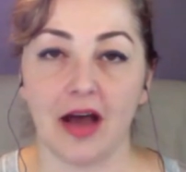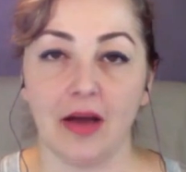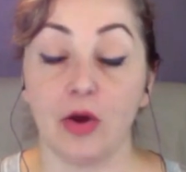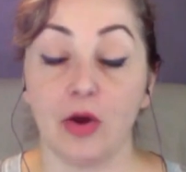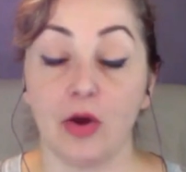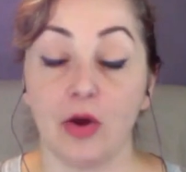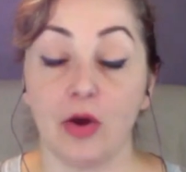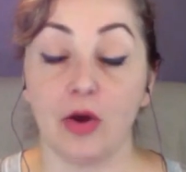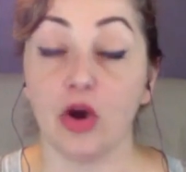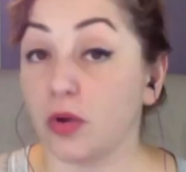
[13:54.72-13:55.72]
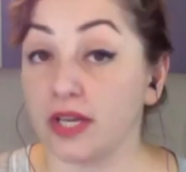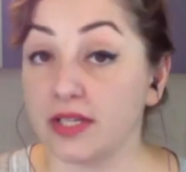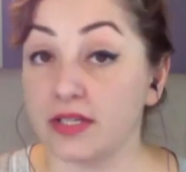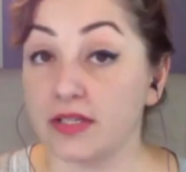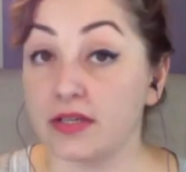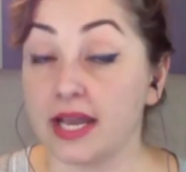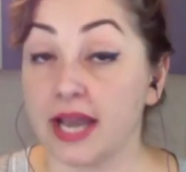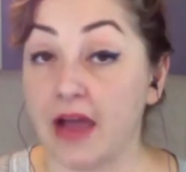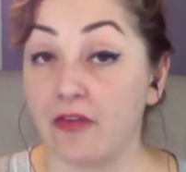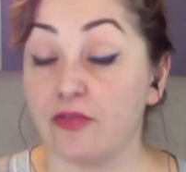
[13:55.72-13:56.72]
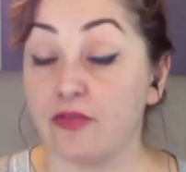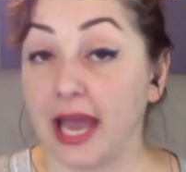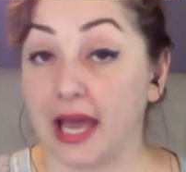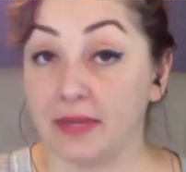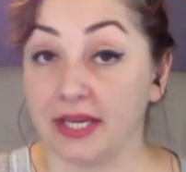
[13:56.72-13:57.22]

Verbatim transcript: heard my voice, and helpfully had